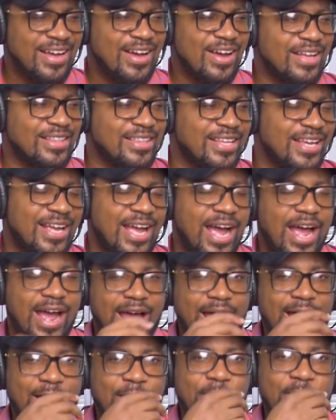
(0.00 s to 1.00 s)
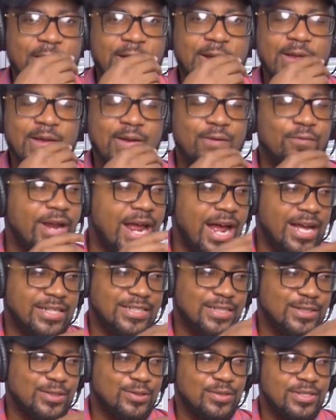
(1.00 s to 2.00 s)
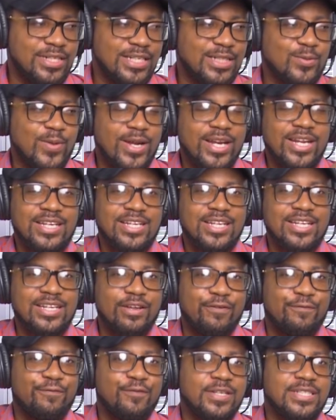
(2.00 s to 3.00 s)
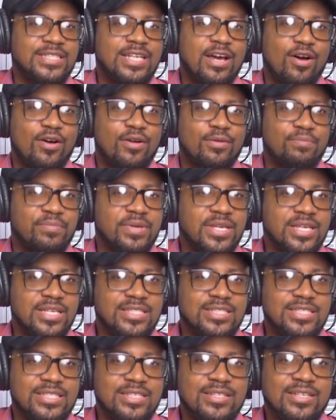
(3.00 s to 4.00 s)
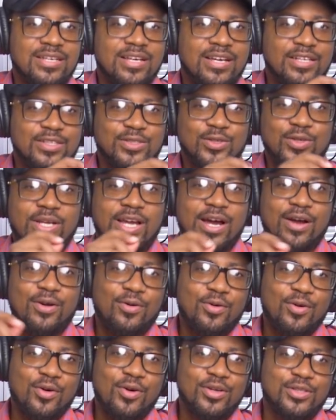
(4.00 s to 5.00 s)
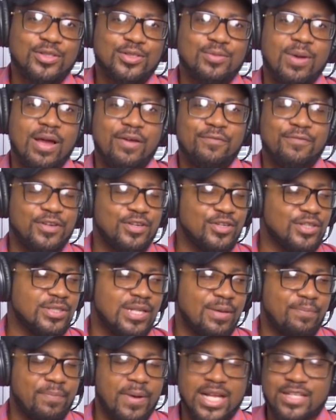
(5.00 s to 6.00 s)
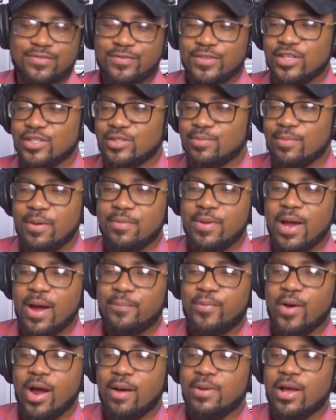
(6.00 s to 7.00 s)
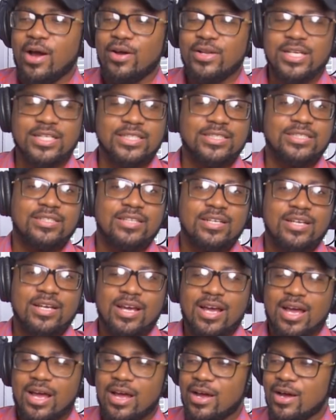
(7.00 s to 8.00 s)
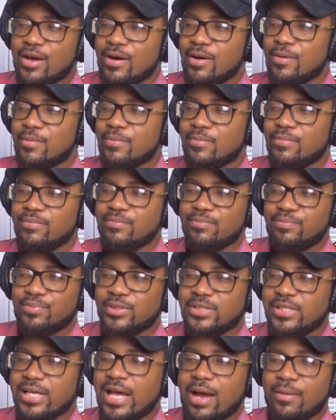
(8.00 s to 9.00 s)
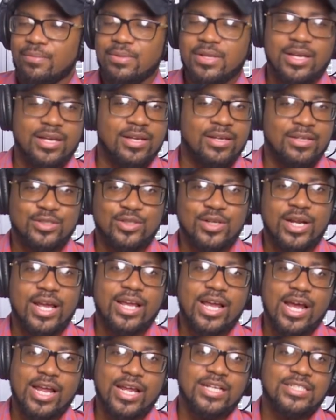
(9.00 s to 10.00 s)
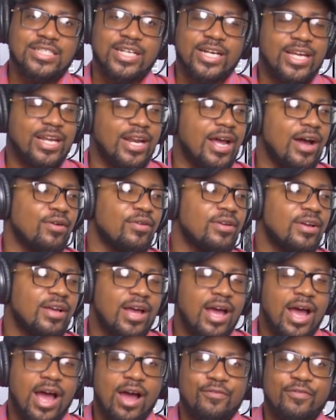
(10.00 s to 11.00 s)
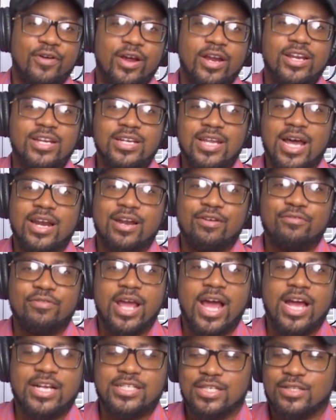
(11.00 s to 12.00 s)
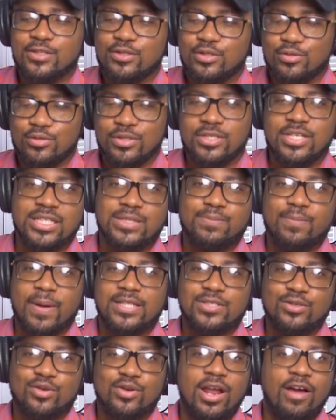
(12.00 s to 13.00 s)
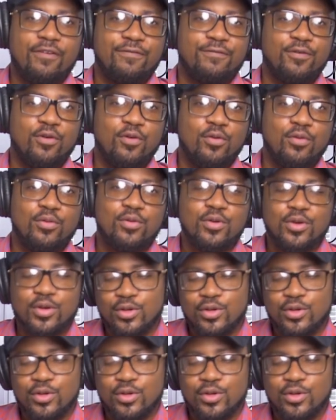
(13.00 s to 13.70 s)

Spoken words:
I think I already reacted to this when he did the freestyle on BET. So you can go into my videos, the past videos. Maybe I'll just put it up there so that you can check it out. I've already done a reaction to this particular flow.